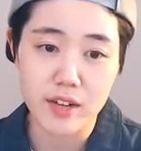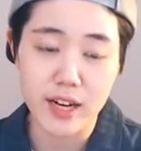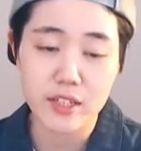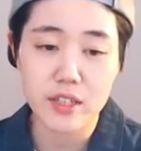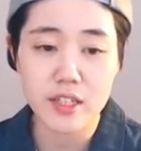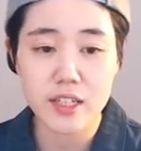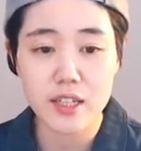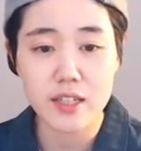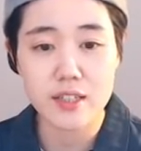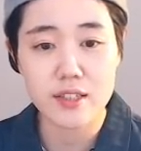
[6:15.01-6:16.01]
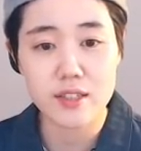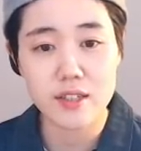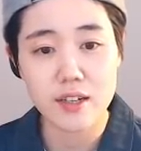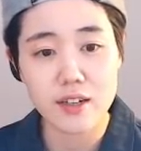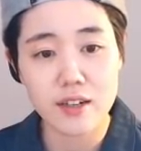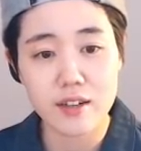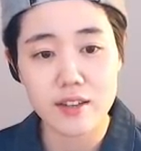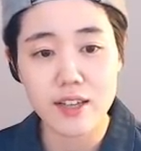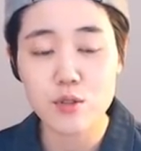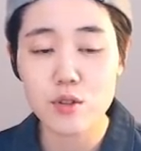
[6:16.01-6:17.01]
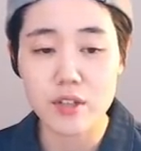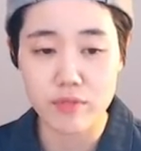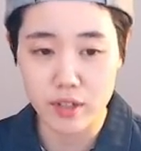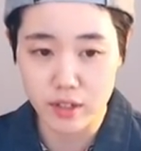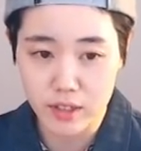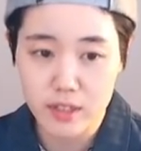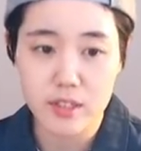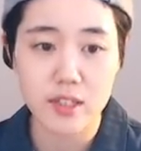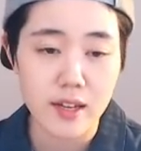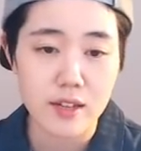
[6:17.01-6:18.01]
Actually, it's not so difficult.